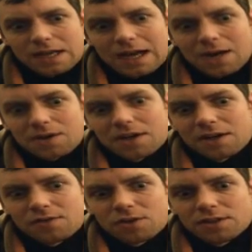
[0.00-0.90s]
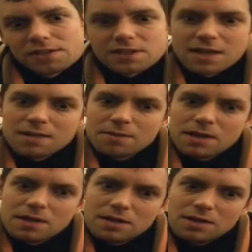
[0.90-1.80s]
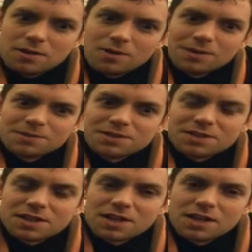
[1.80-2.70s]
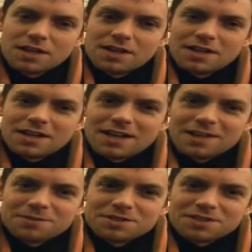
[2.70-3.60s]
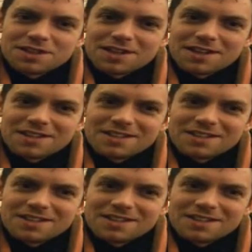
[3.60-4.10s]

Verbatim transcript: How can I avoid this enemy? Oh, I'm just gonna, I'm just gonna